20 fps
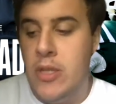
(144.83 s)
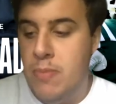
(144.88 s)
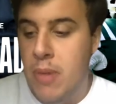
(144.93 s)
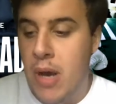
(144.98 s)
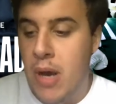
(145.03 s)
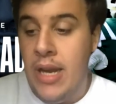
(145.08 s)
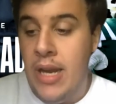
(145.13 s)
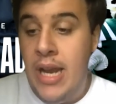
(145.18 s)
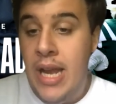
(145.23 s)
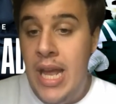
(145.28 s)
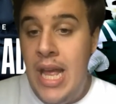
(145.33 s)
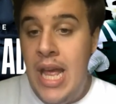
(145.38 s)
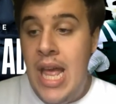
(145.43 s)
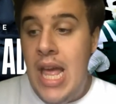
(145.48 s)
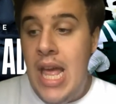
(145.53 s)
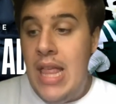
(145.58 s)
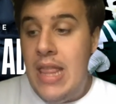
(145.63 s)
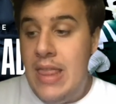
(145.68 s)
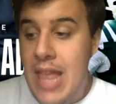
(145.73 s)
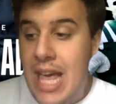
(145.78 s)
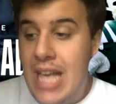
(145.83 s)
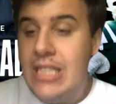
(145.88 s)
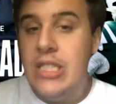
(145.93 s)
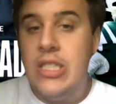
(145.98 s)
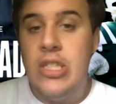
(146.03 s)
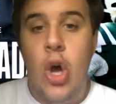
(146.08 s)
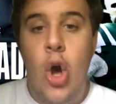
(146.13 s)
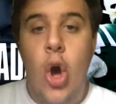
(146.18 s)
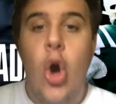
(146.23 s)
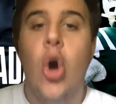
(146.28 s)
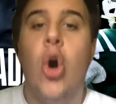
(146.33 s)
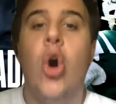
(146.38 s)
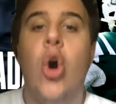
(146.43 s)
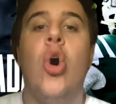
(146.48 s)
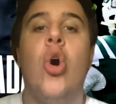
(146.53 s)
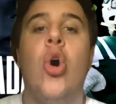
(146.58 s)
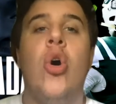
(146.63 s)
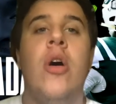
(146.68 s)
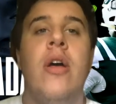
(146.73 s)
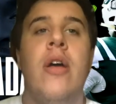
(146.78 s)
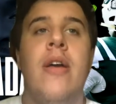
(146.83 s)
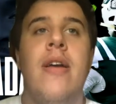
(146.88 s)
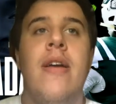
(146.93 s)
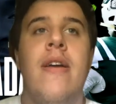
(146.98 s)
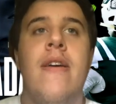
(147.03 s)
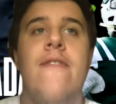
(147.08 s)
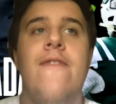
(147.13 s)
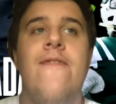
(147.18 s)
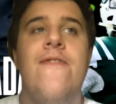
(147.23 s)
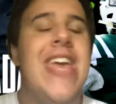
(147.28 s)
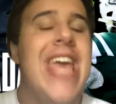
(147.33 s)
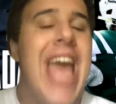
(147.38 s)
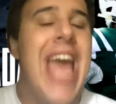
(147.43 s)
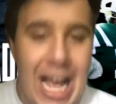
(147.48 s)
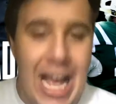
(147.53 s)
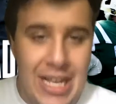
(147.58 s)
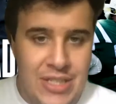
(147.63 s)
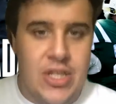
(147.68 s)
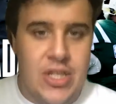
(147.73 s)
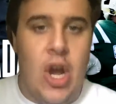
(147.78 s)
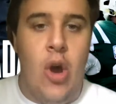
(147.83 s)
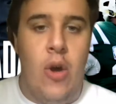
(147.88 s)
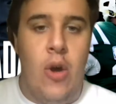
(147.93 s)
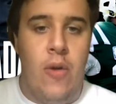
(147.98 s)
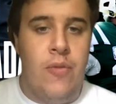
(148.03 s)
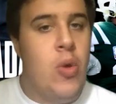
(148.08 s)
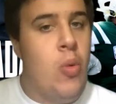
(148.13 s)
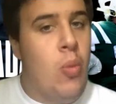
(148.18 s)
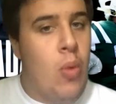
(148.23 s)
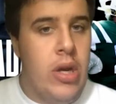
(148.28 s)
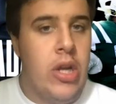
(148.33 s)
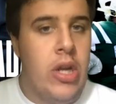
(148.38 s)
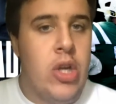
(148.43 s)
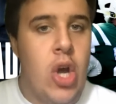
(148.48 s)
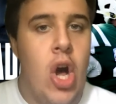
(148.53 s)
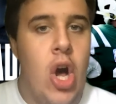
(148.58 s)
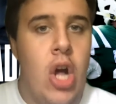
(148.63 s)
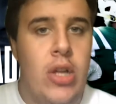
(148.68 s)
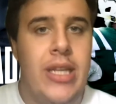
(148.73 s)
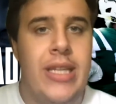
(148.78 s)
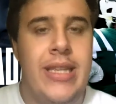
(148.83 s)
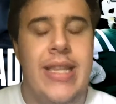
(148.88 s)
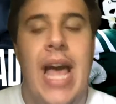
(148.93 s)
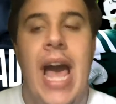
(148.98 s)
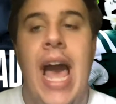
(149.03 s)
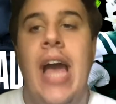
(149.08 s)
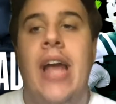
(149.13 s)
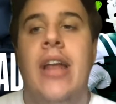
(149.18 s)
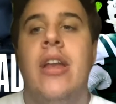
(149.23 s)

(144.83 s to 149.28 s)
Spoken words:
But this whole fiasco, if you want to call it that,